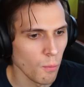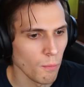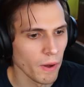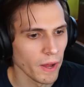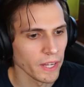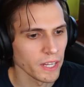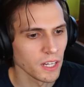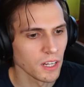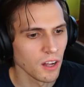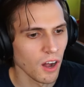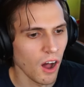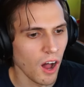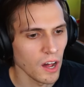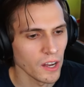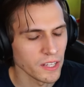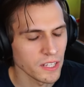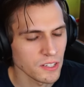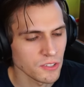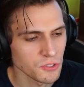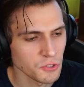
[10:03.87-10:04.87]
Oh my
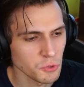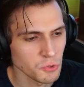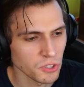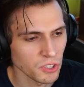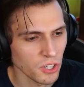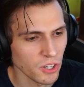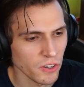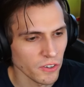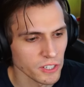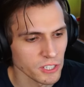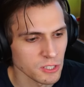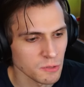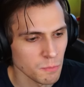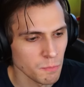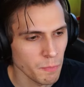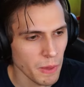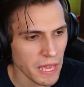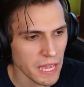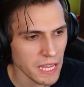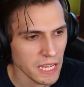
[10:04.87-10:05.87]
god, he's using her
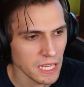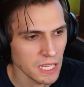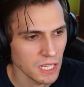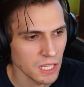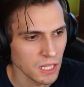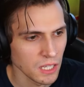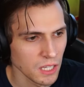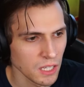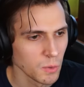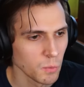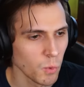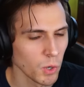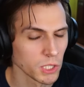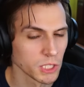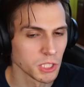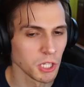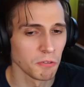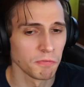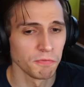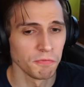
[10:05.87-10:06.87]
as bait.
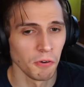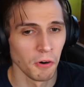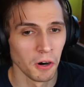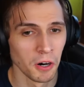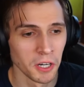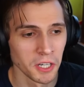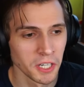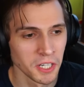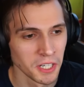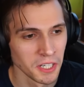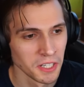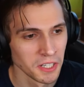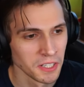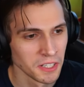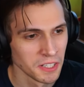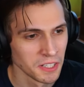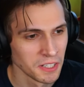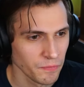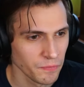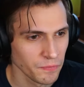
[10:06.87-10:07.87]
What the fuck?
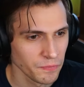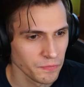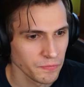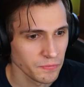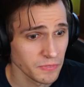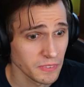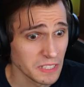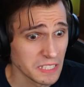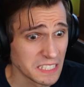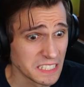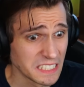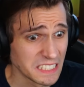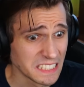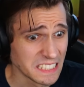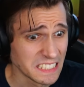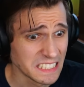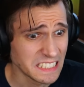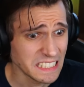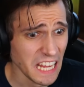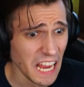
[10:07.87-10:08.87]

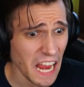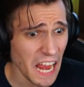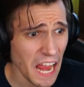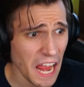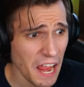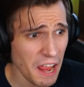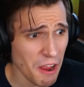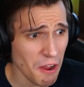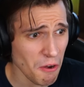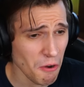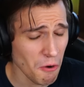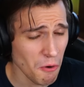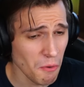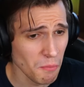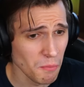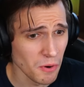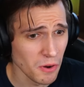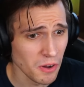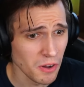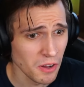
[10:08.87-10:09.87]

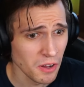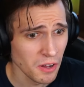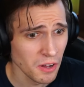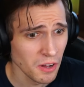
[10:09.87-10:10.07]
Damn!